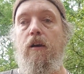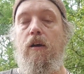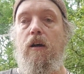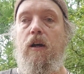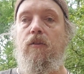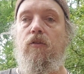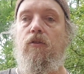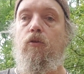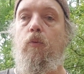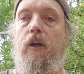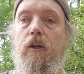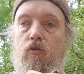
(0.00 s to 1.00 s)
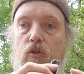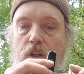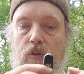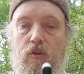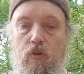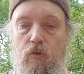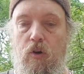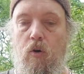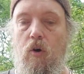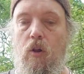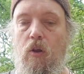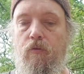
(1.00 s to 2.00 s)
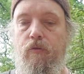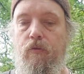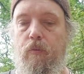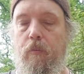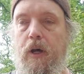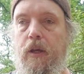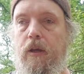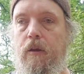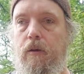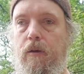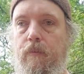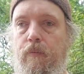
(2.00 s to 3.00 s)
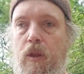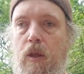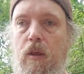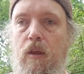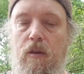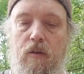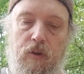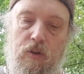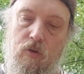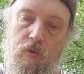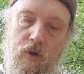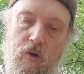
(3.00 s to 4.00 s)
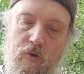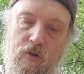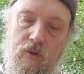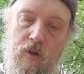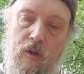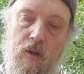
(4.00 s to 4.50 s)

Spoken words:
and this is why I changed all of my Victorinox,